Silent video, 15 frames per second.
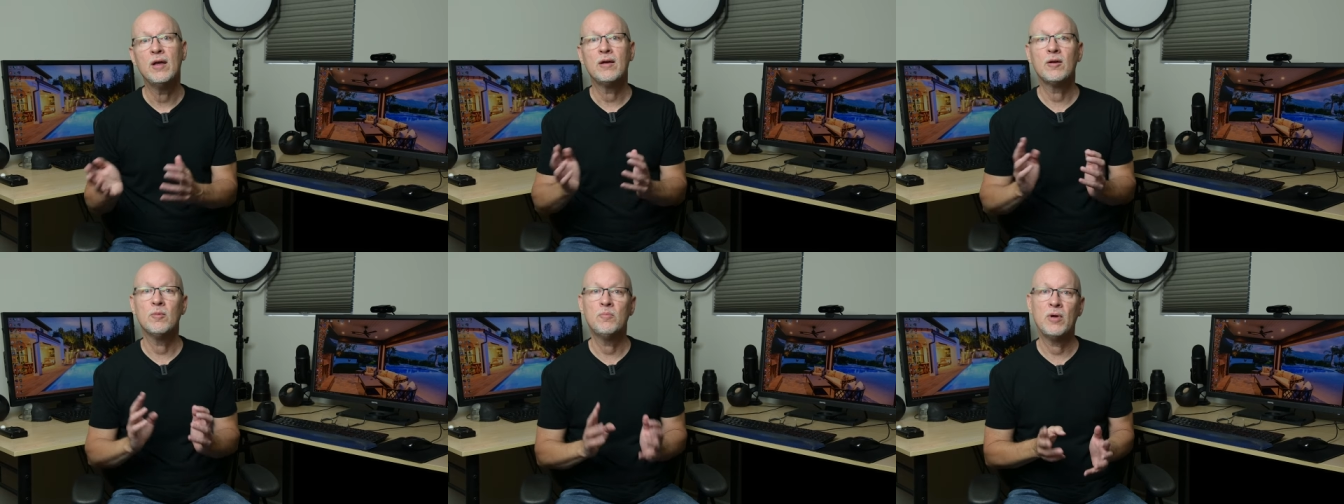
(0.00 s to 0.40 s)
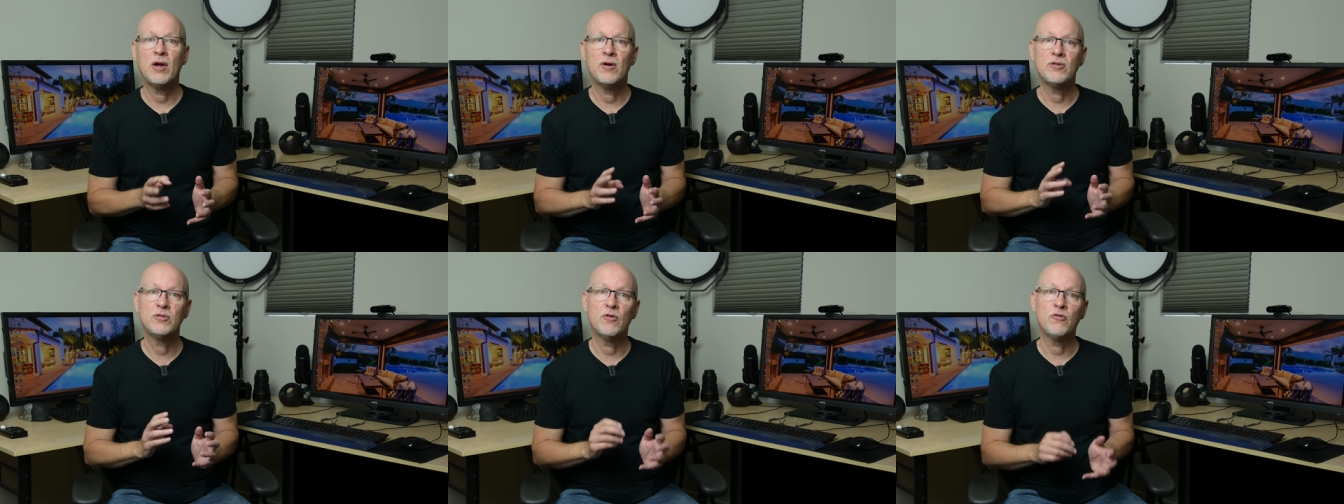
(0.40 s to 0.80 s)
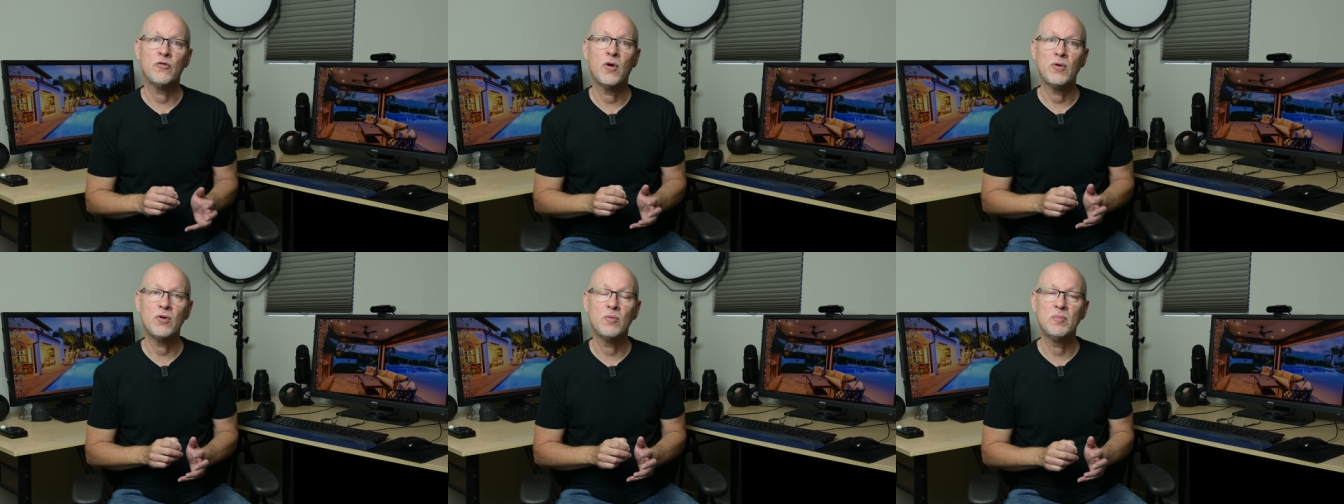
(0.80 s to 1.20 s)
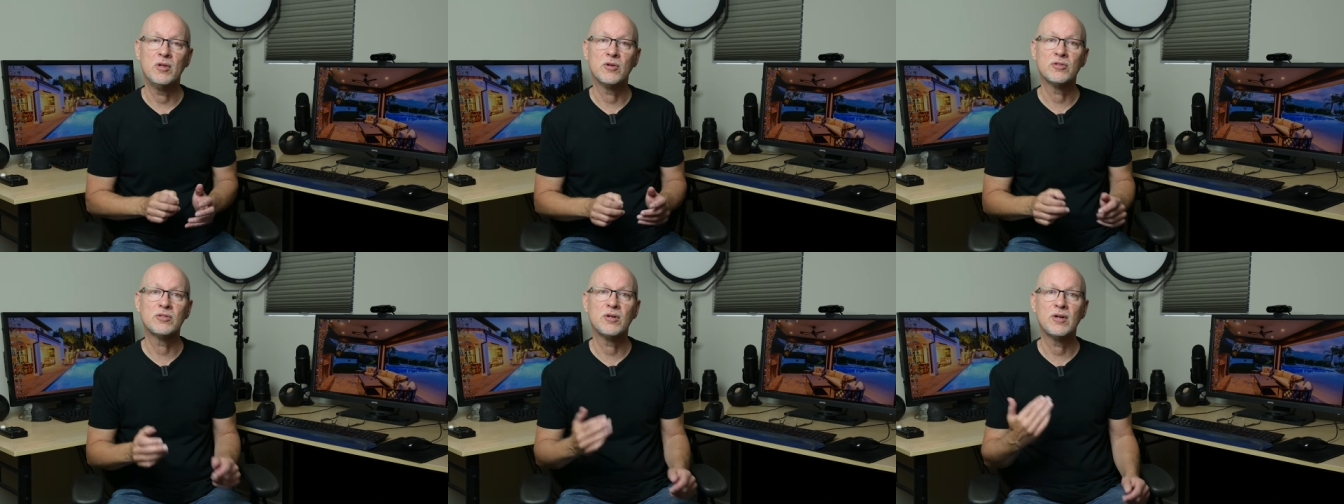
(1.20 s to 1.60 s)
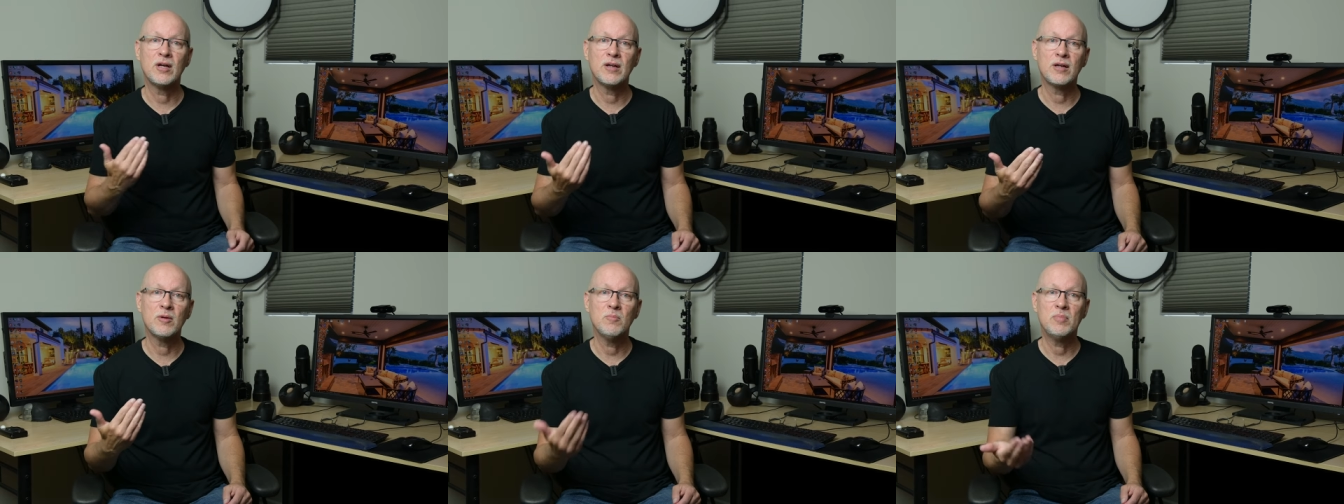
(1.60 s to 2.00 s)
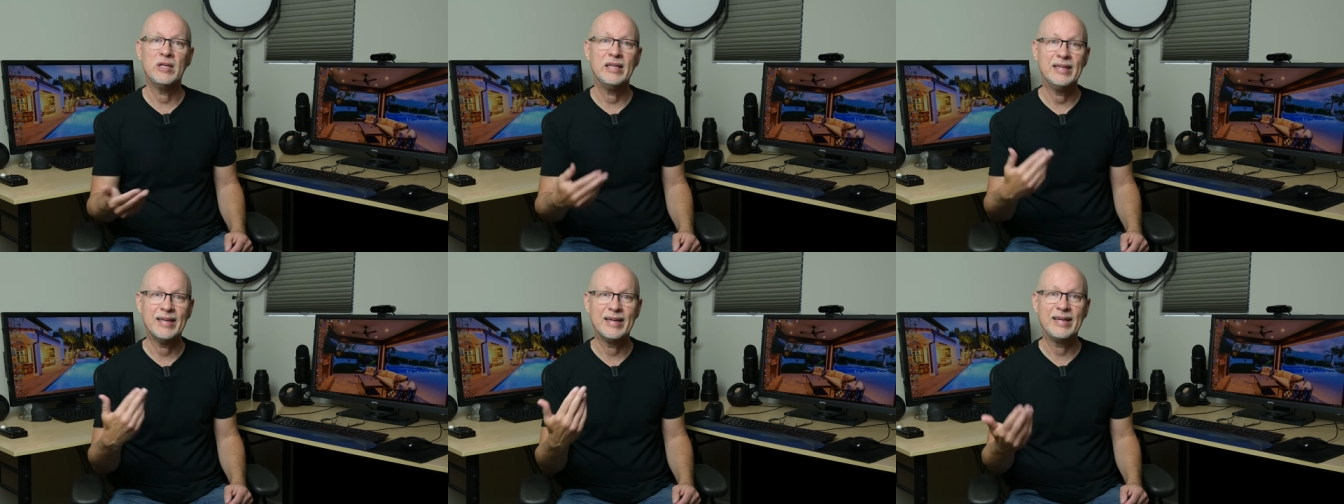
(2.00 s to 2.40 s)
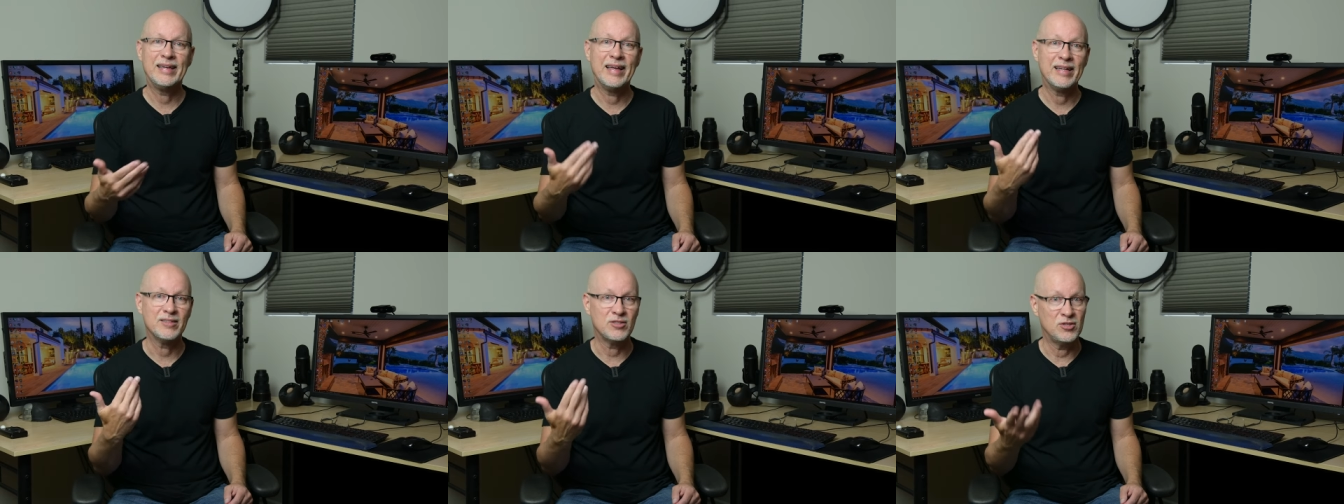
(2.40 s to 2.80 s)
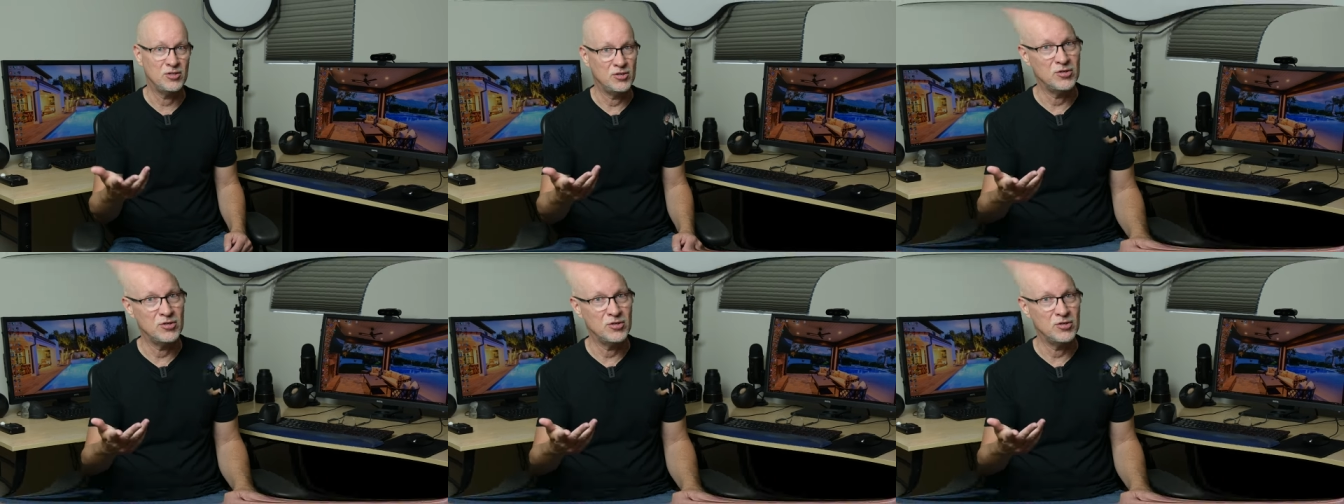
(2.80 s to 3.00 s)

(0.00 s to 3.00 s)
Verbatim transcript: compared to photo mills that are going to compete against